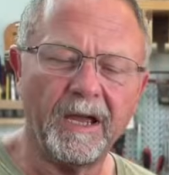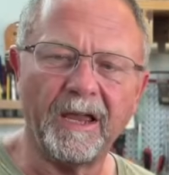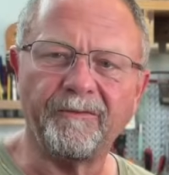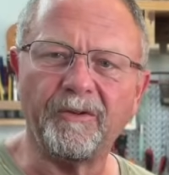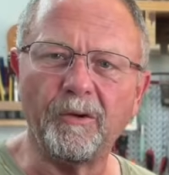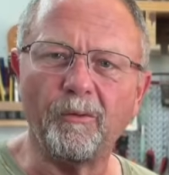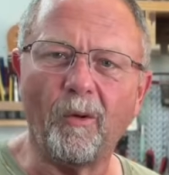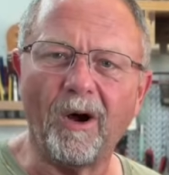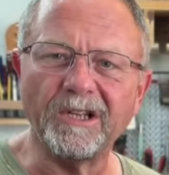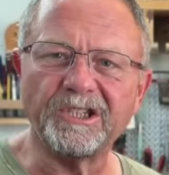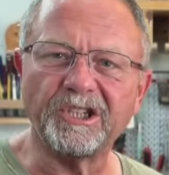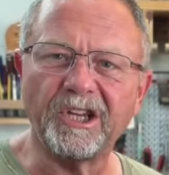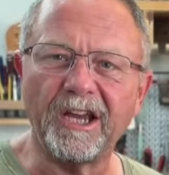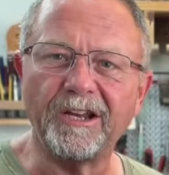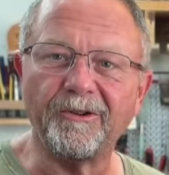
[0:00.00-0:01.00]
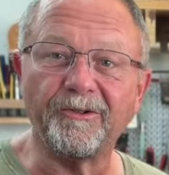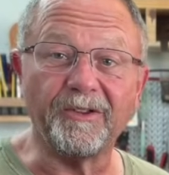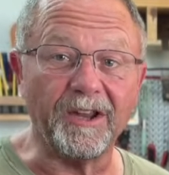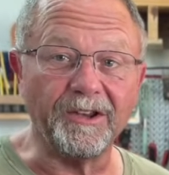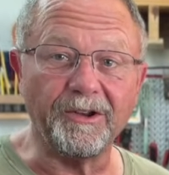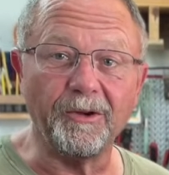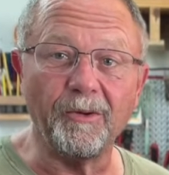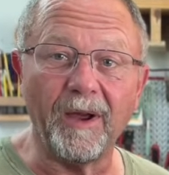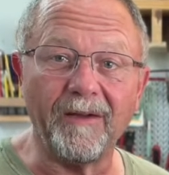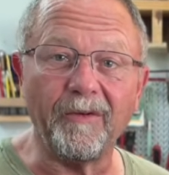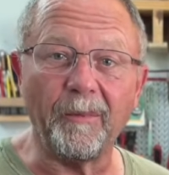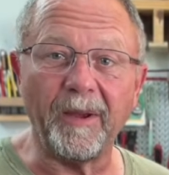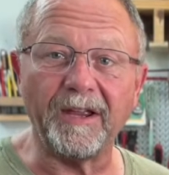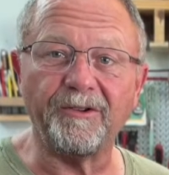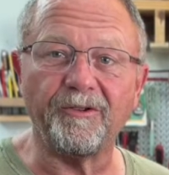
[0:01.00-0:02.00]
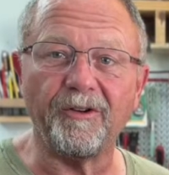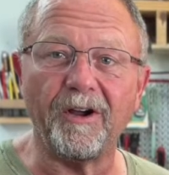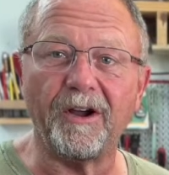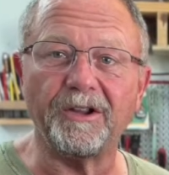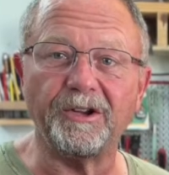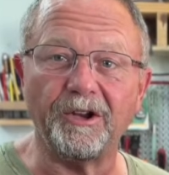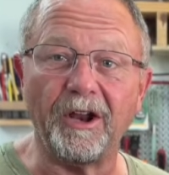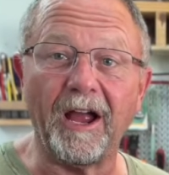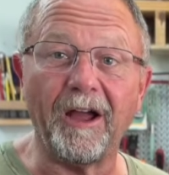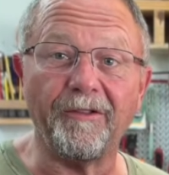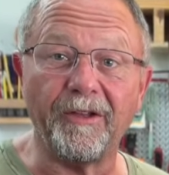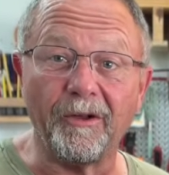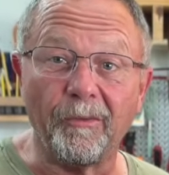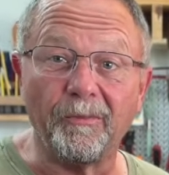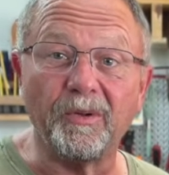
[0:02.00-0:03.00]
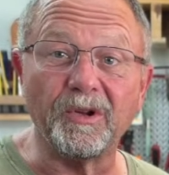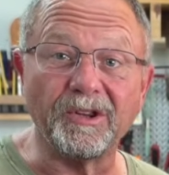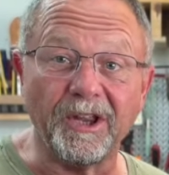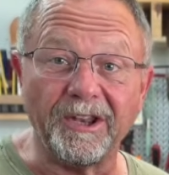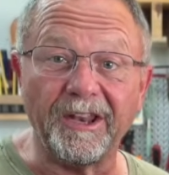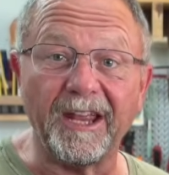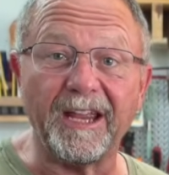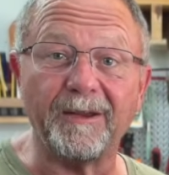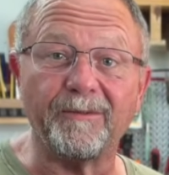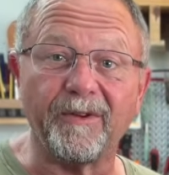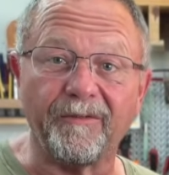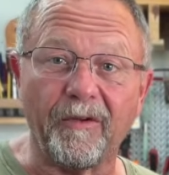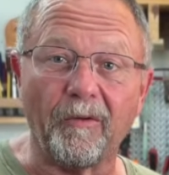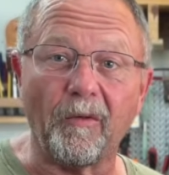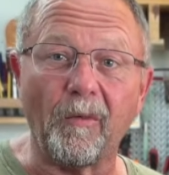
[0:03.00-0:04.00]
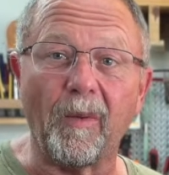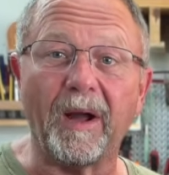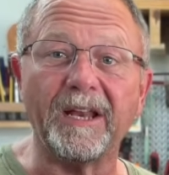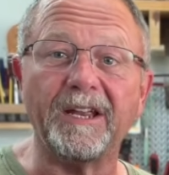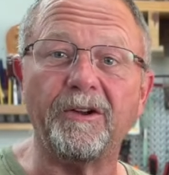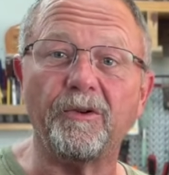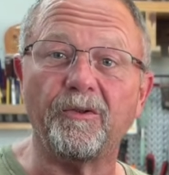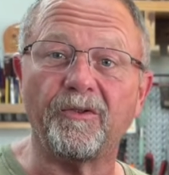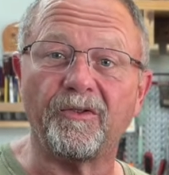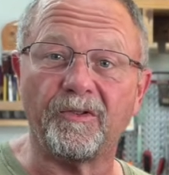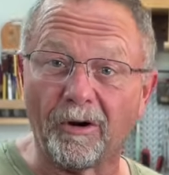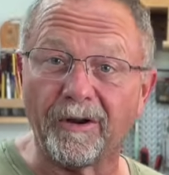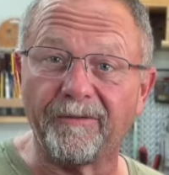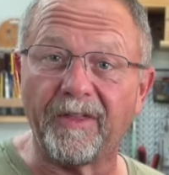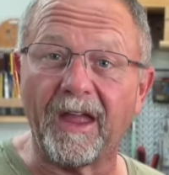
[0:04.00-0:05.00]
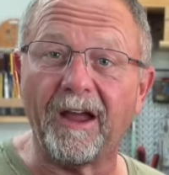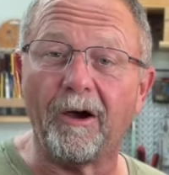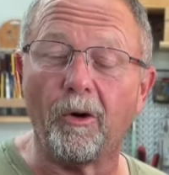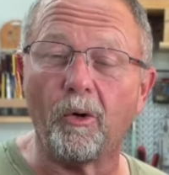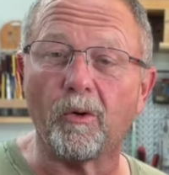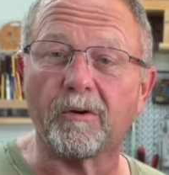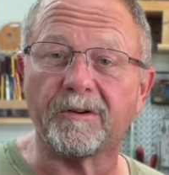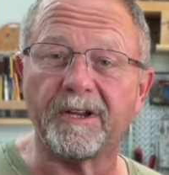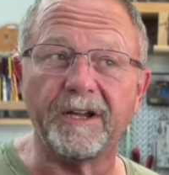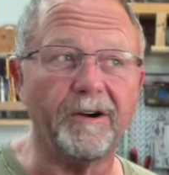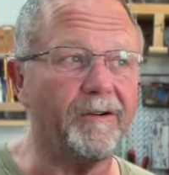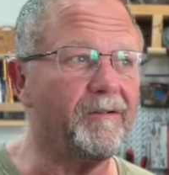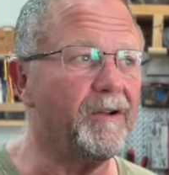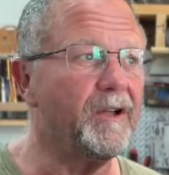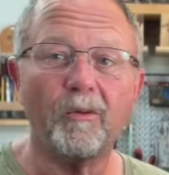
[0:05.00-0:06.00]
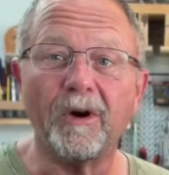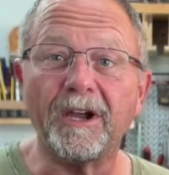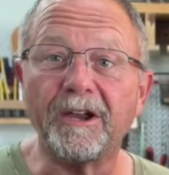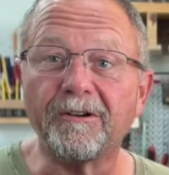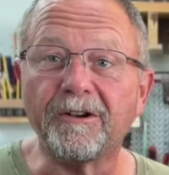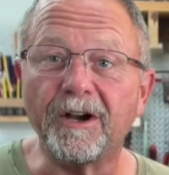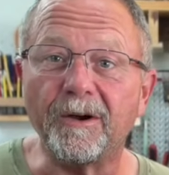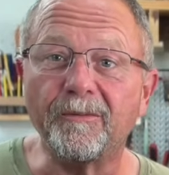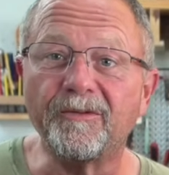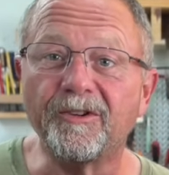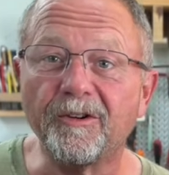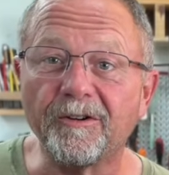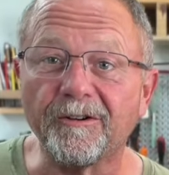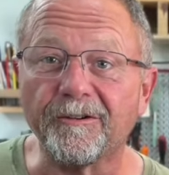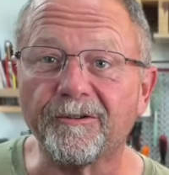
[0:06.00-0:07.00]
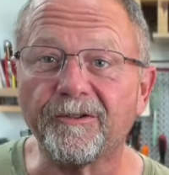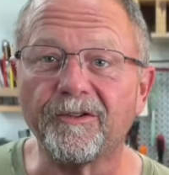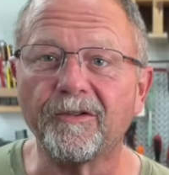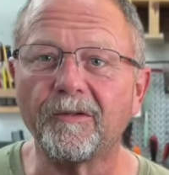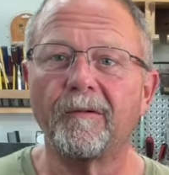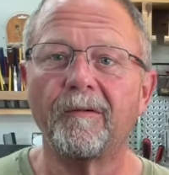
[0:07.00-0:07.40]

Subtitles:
If you watch channels that do have a Patreon, you know how they'll put the names of everybody who's part of that whole ordeal? Well, here comes yours.